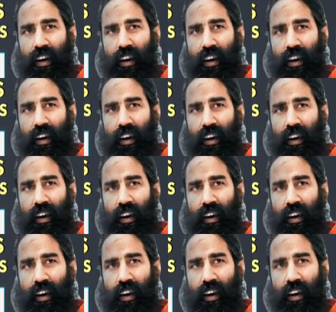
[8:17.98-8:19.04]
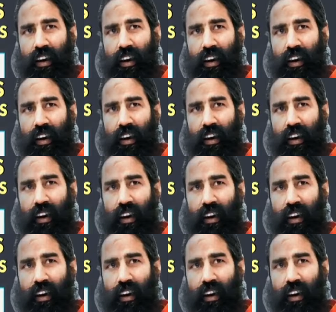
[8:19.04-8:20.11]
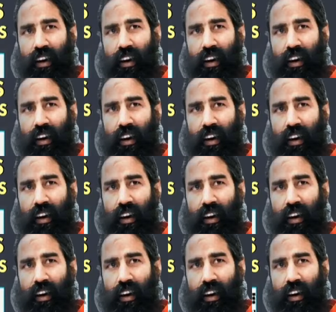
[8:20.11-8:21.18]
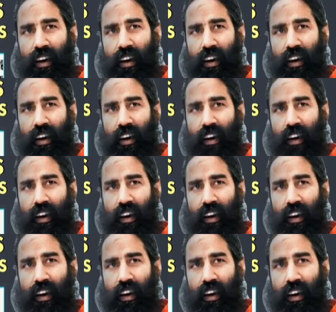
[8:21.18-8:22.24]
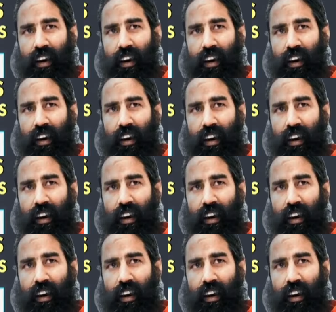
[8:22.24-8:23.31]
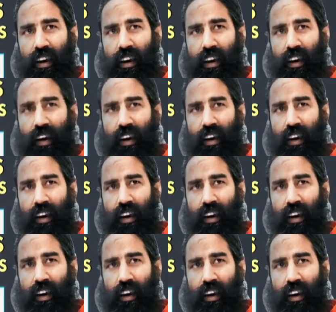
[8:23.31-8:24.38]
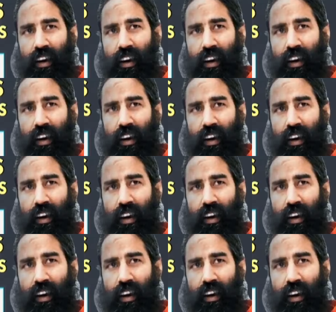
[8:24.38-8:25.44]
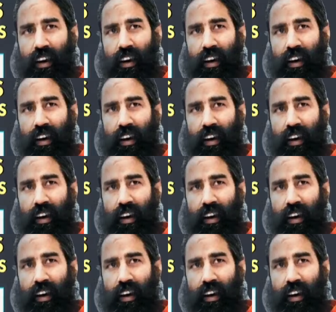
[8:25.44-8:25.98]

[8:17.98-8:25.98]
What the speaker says: No words are spoken by the person on screen.